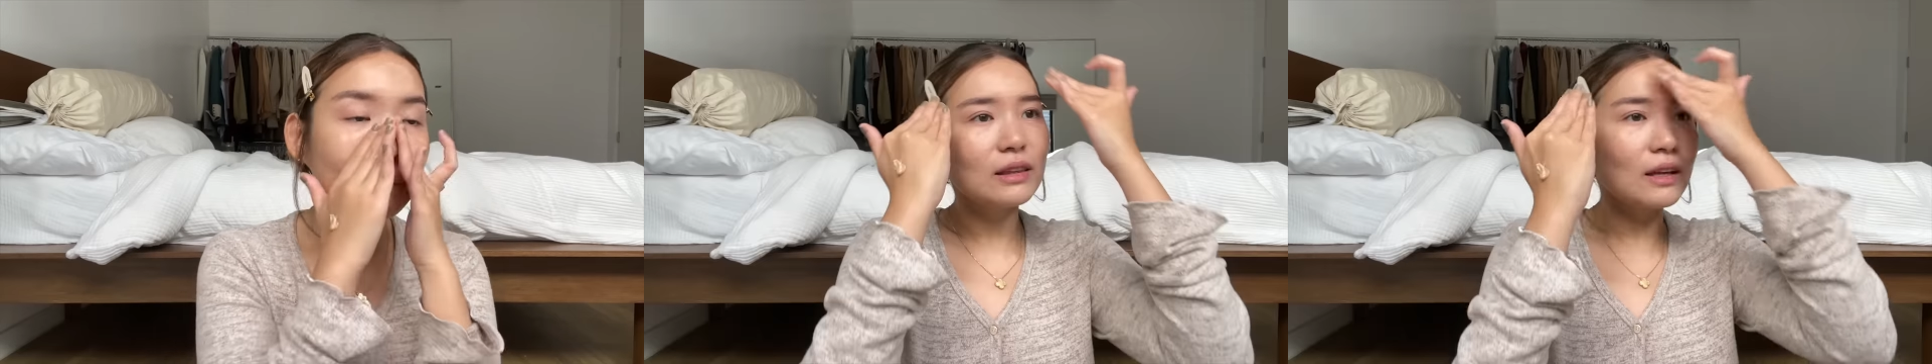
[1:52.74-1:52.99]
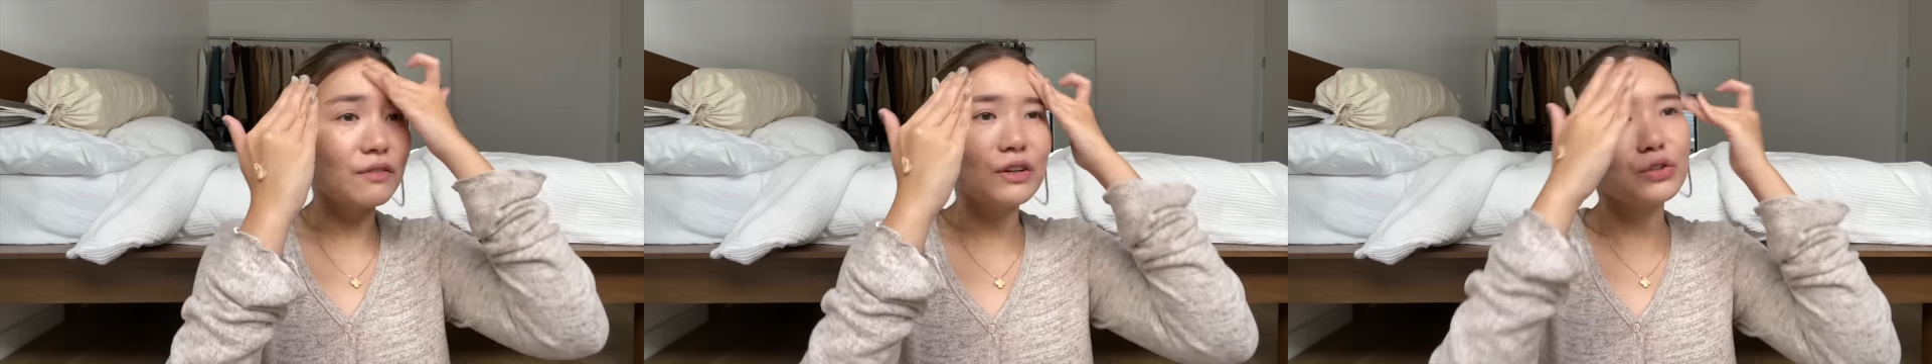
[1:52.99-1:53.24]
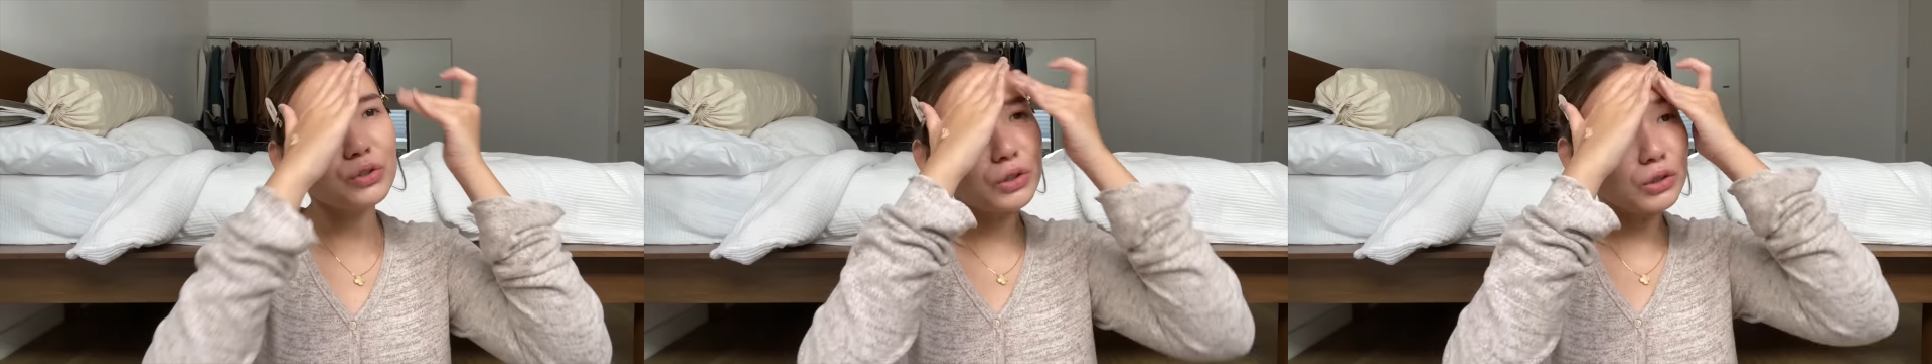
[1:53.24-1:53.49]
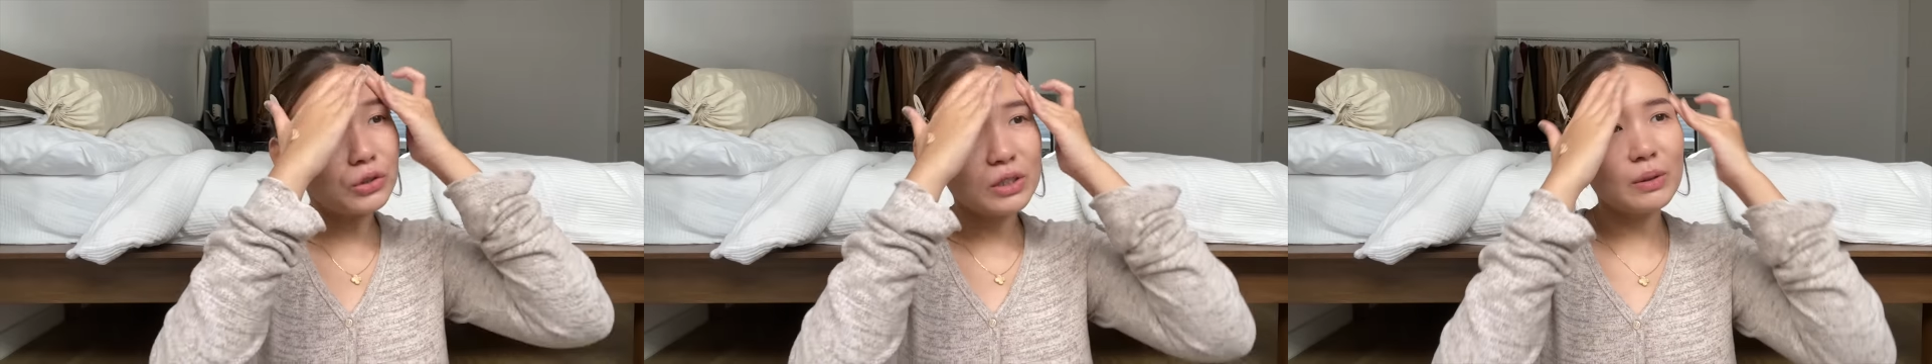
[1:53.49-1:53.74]
Na-feature ko
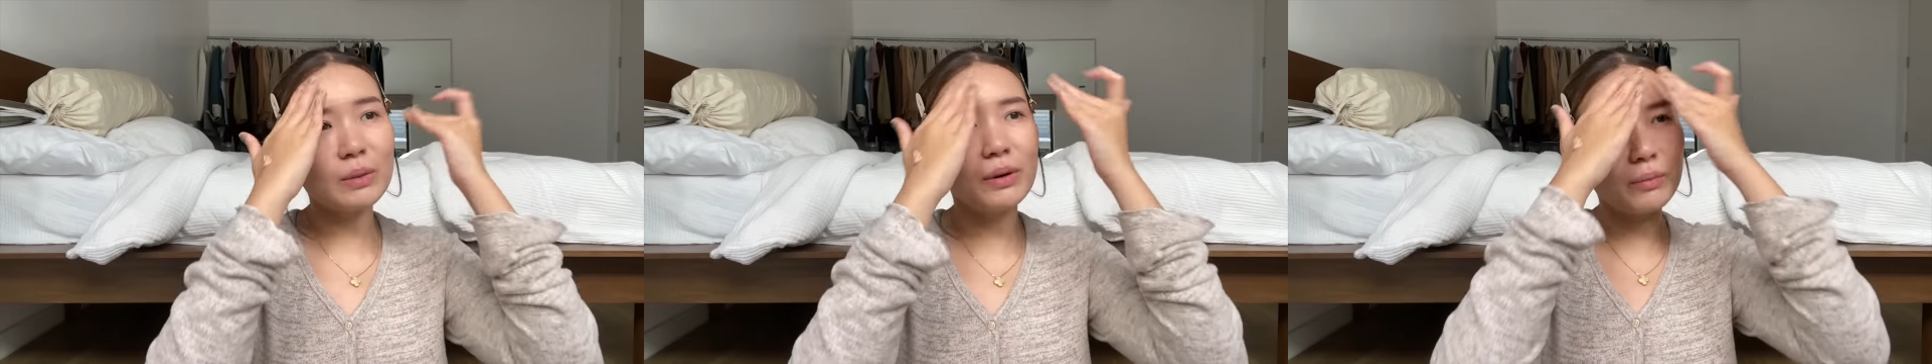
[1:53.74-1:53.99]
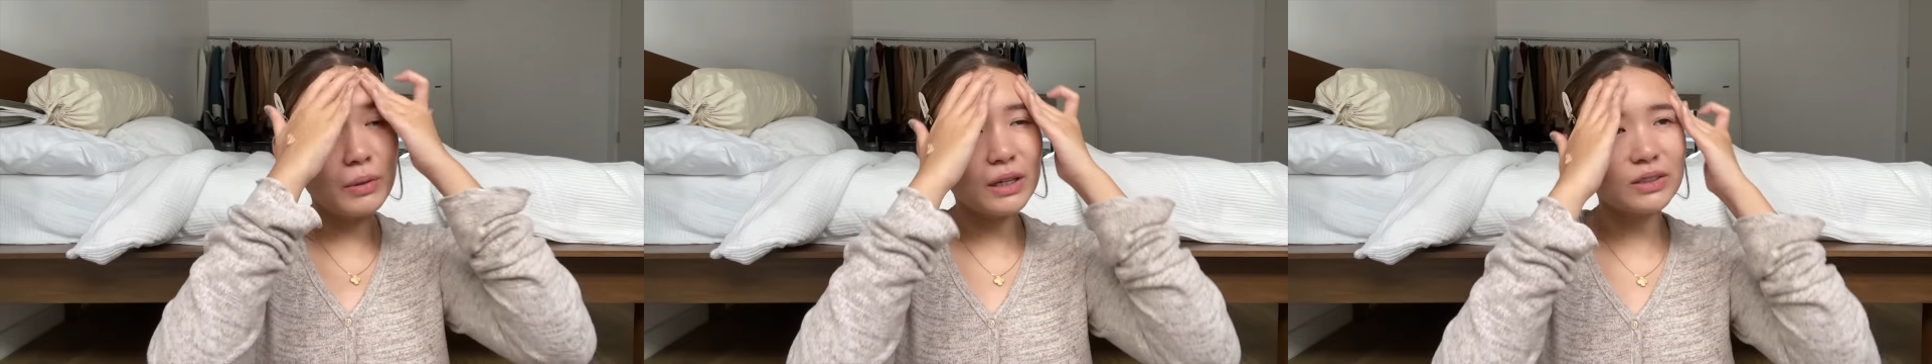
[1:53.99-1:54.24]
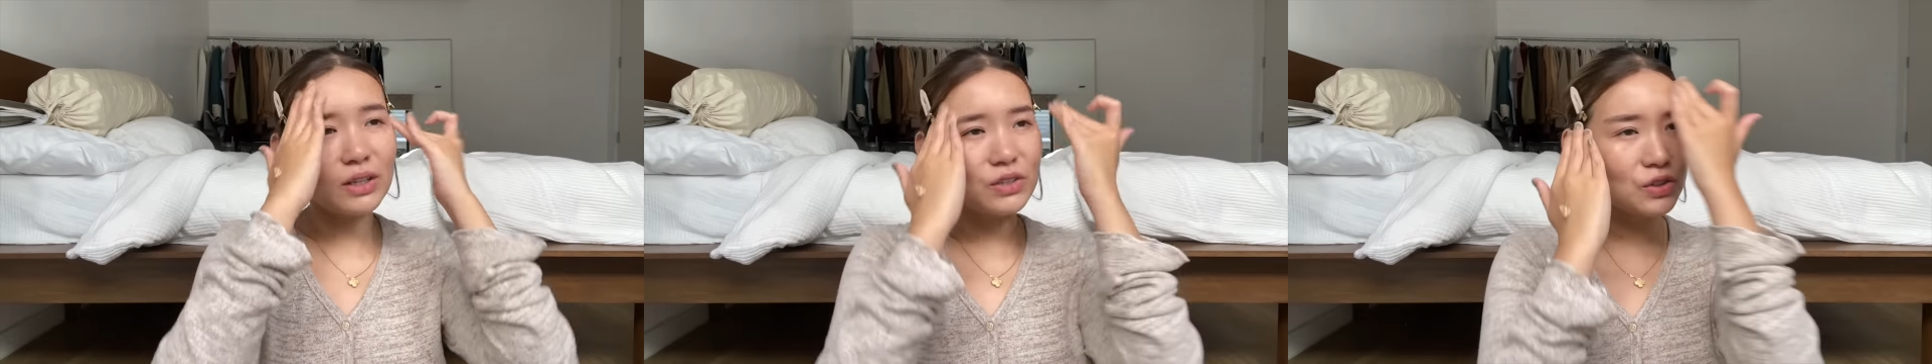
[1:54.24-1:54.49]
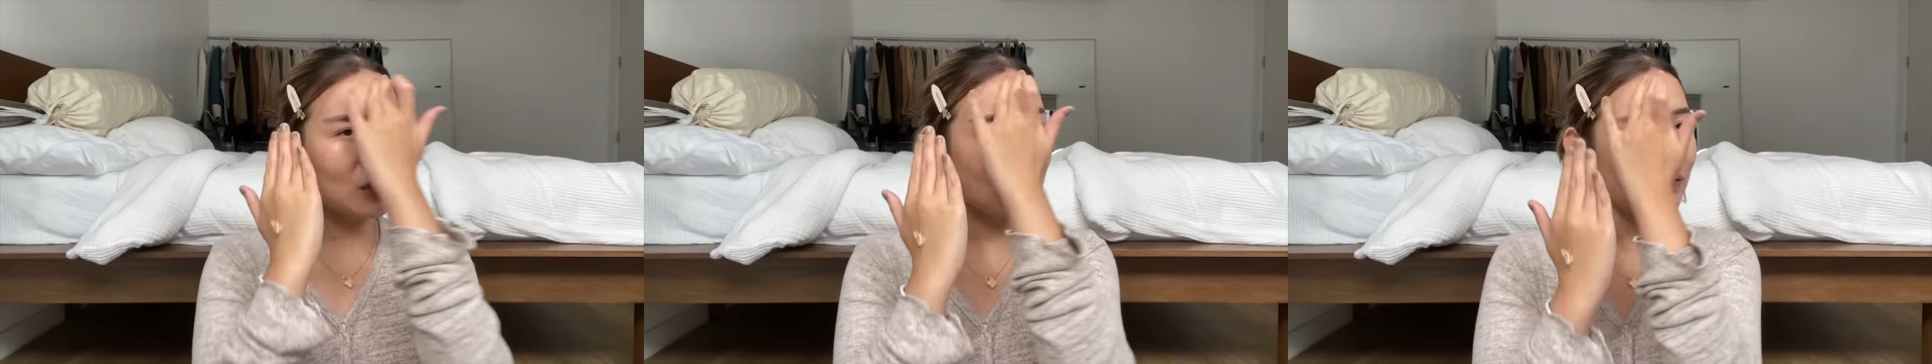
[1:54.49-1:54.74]
na to sa ibang mga
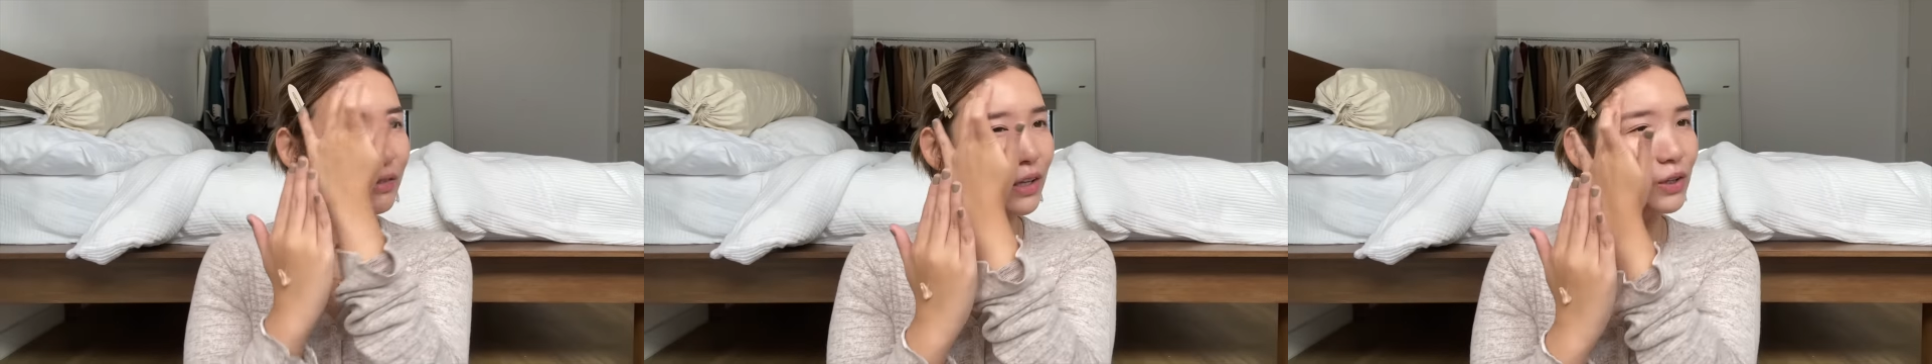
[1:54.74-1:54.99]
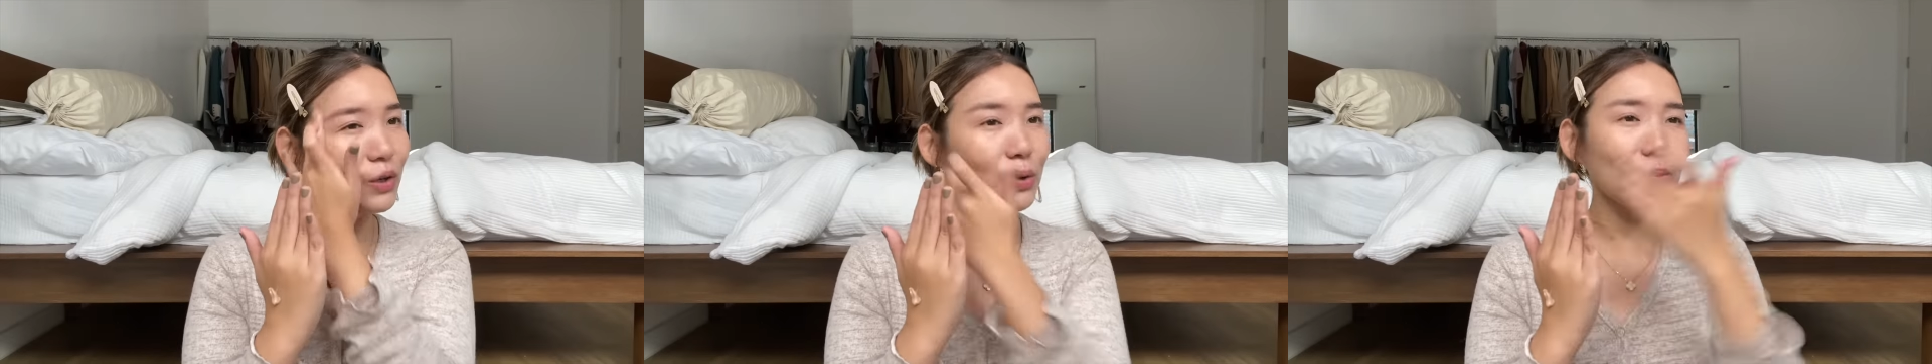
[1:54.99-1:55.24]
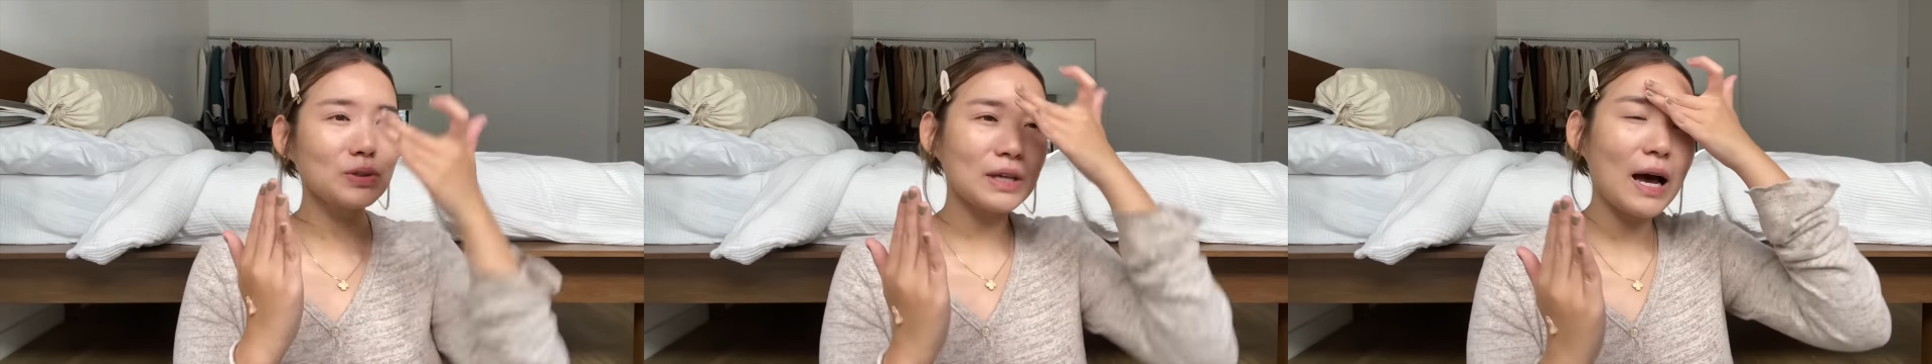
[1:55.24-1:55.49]
sunscreen videos,